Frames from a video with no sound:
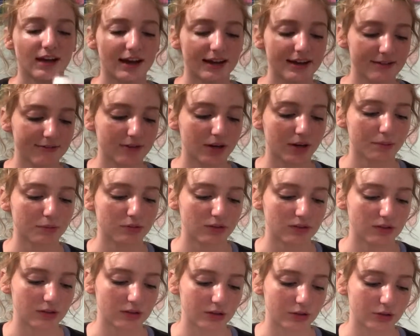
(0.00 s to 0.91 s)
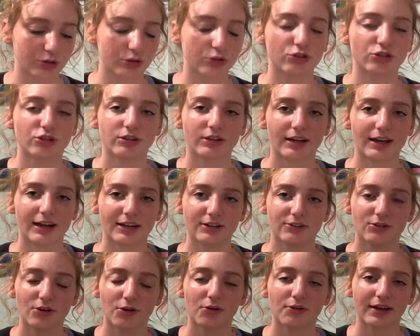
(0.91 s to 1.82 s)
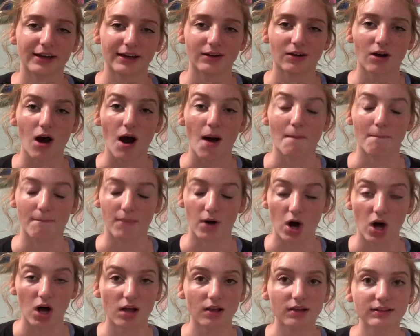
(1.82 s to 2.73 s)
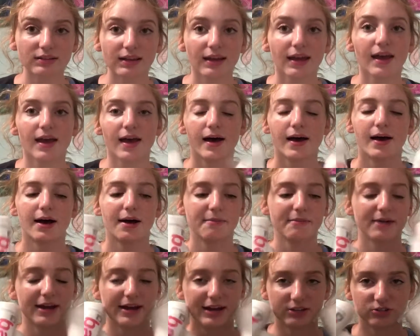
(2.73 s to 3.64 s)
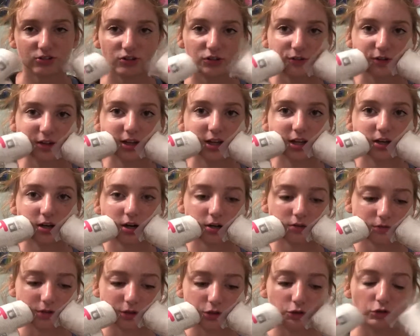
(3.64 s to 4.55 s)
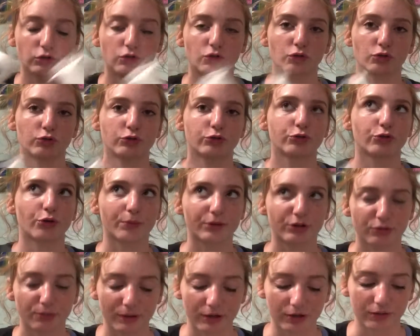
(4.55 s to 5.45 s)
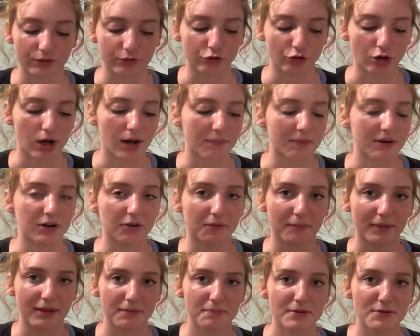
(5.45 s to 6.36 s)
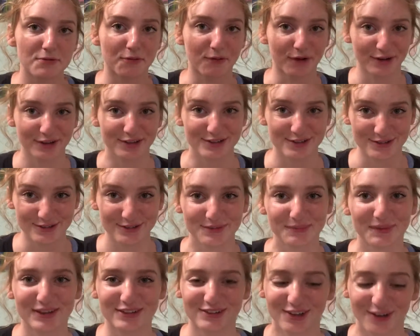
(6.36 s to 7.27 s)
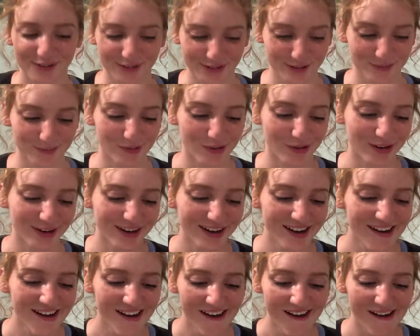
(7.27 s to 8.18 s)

I have come to the conclusion that I don't like cotton balls, and I just feel like cotton rounds do so much better of a job, and it'll make me want to use my toner more.